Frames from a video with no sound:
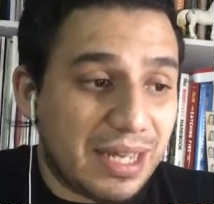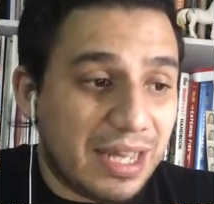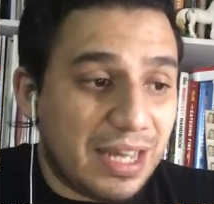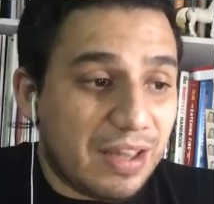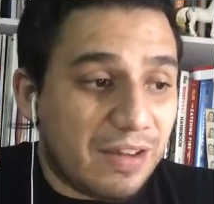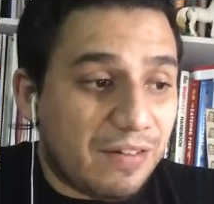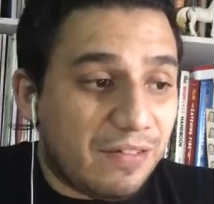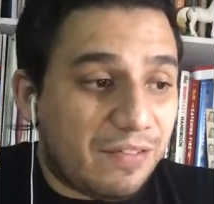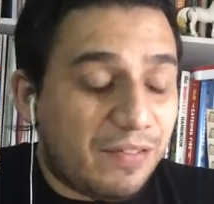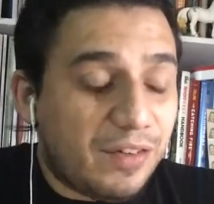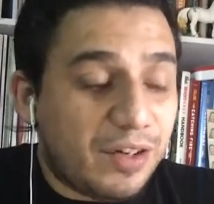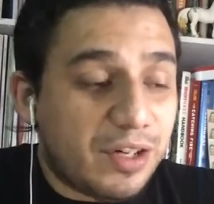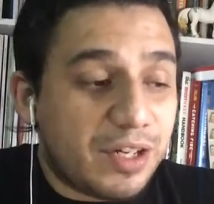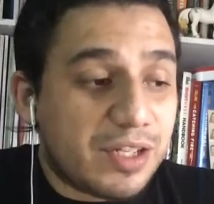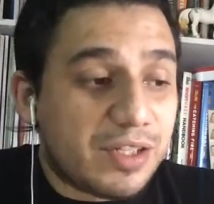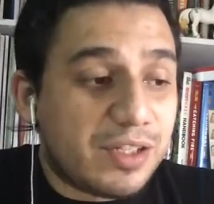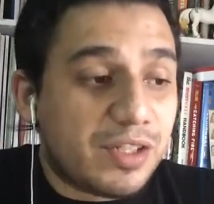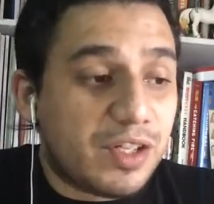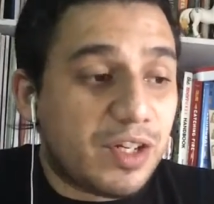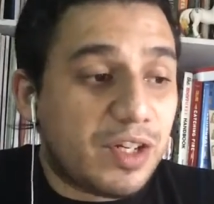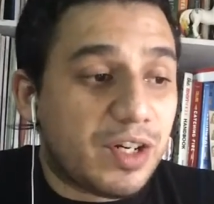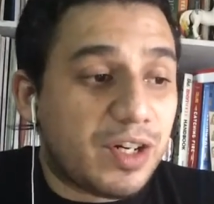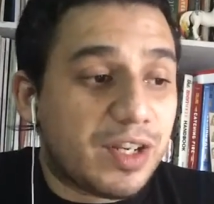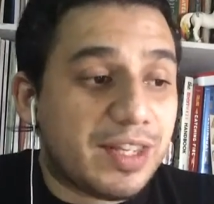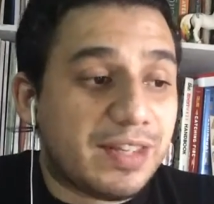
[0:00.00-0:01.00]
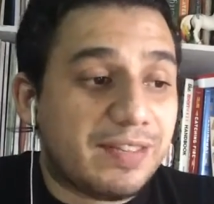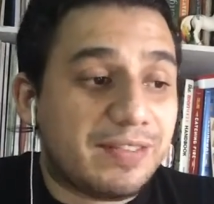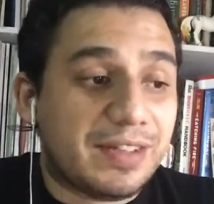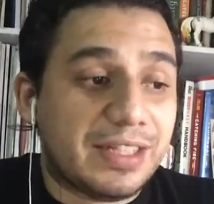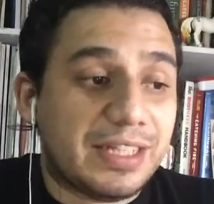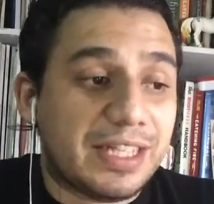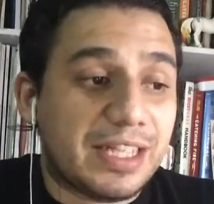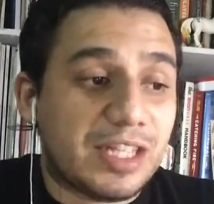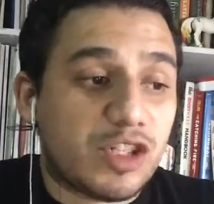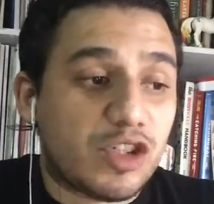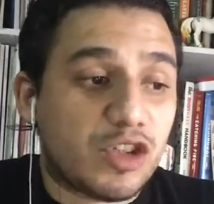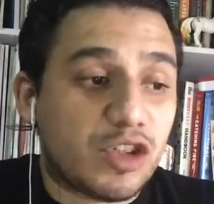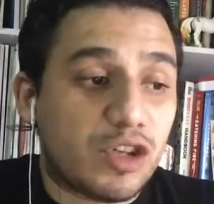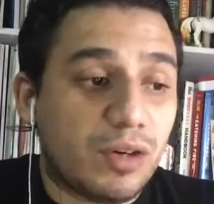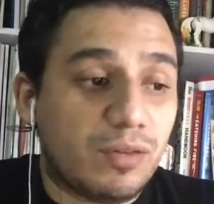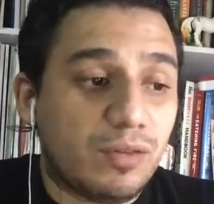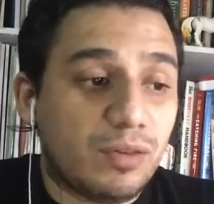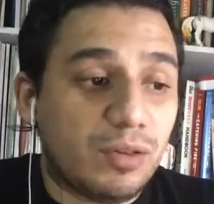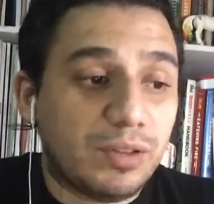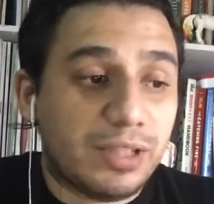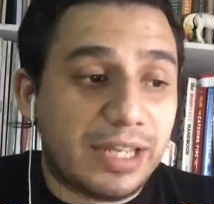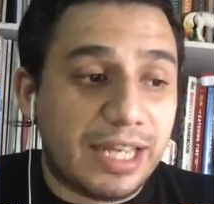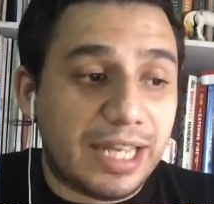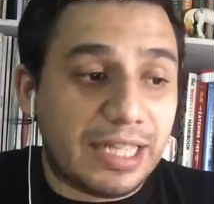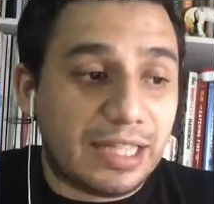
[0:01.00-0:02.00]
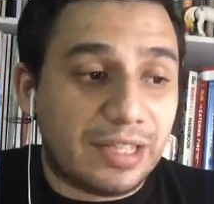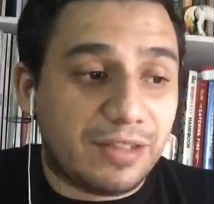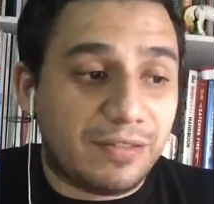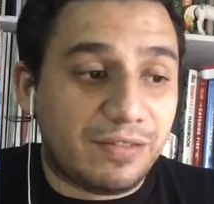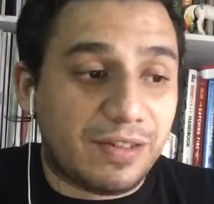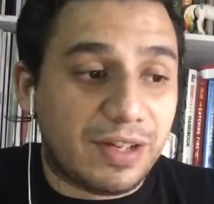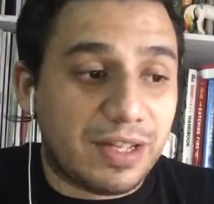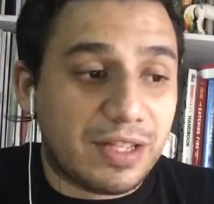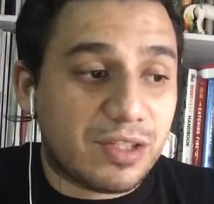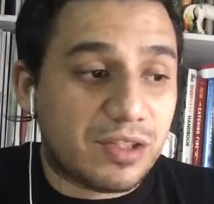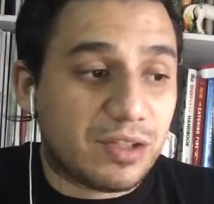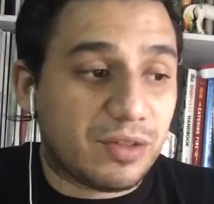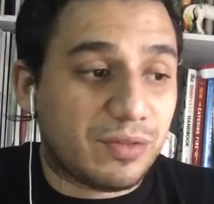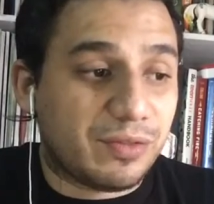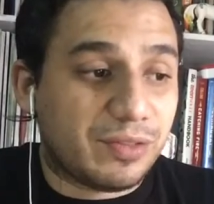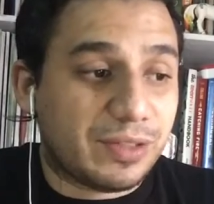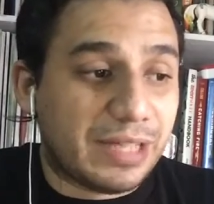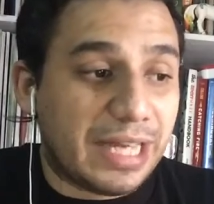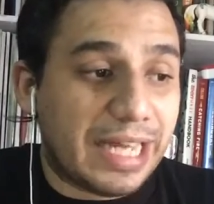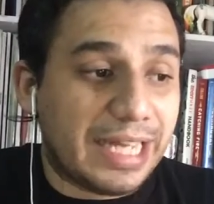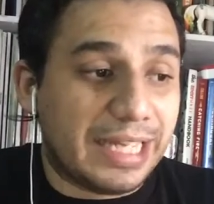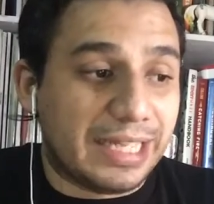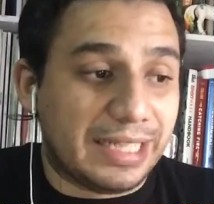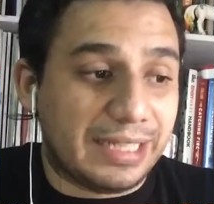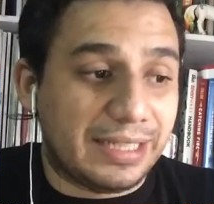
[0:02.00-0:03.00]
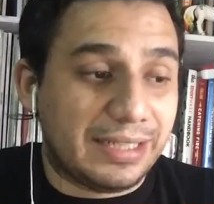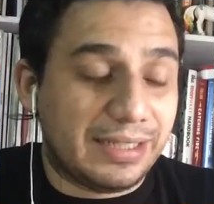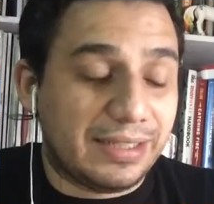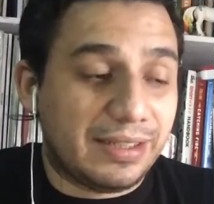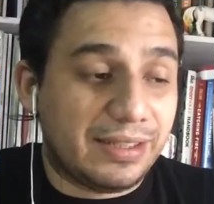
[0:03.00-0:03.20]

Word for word: first heard about the troubled elephants of Thailand.